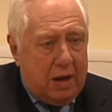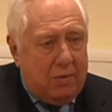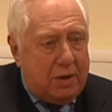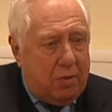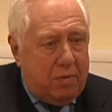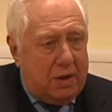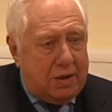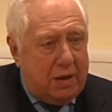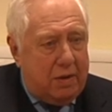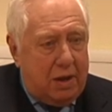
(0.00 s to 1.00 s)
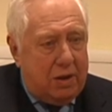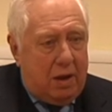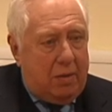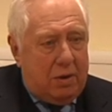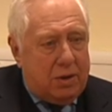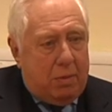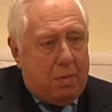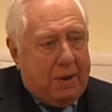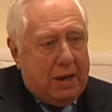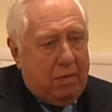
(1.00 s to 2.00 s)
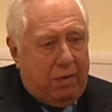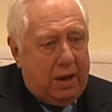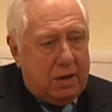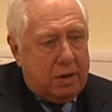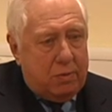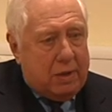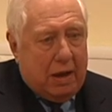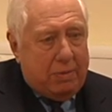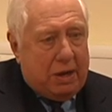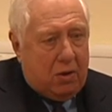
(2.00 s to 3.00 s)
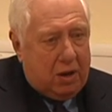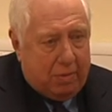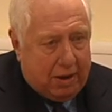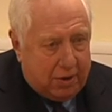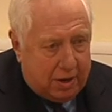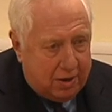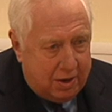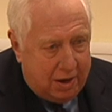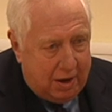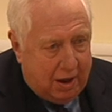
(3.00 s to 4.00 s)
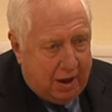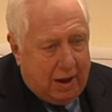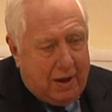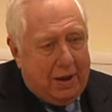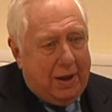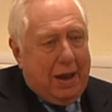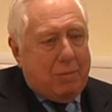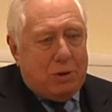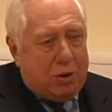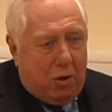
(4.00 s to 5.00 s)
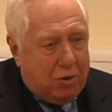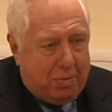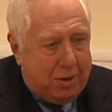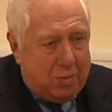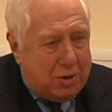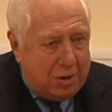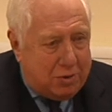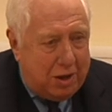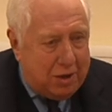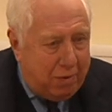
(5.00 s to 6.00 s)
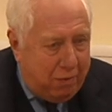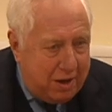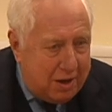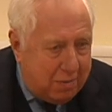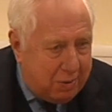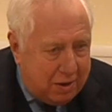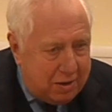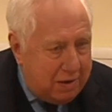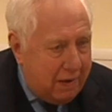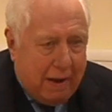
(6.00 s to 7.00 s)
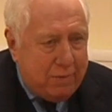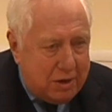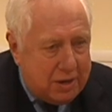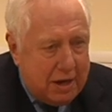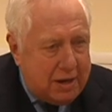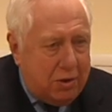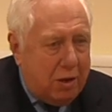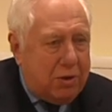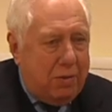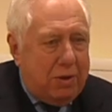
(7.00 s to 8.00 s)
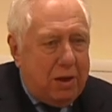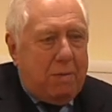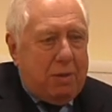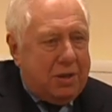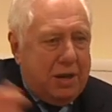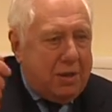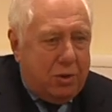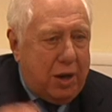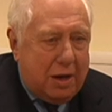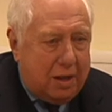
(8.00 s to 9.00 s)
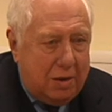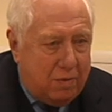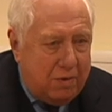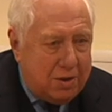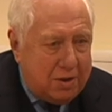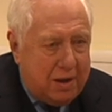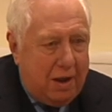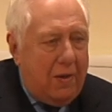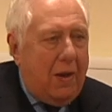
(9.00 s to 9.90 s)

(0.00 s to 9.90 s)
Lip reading: I went to university and somebody paid the fees without me knowing about it. It came as a shock to me there were such things as fees, because I was a state scholarship and the government sent a cheque to the university.